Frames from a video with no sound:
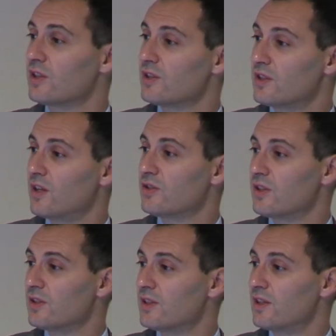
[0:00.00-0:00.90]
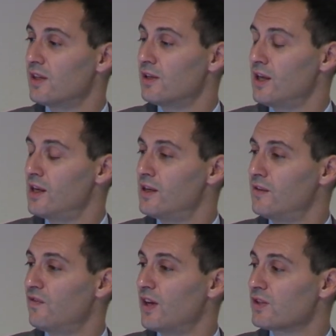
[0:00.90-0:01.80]
consultant in
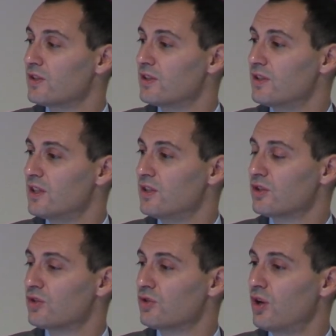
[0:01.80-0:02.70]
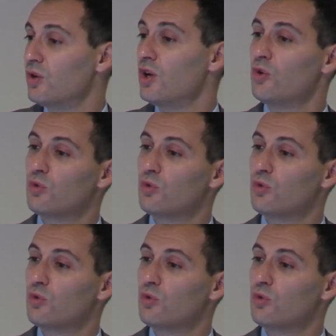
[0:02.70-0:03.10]
infectious disease control